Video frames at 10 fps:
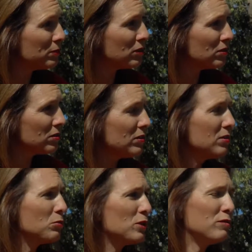and
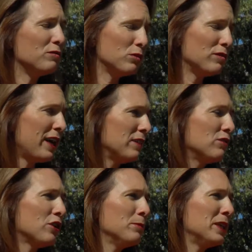businesses, and we've had
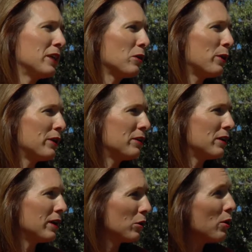so many
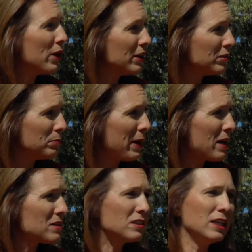inquiries
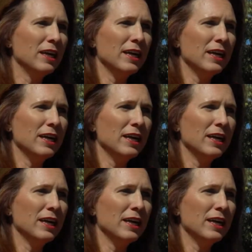about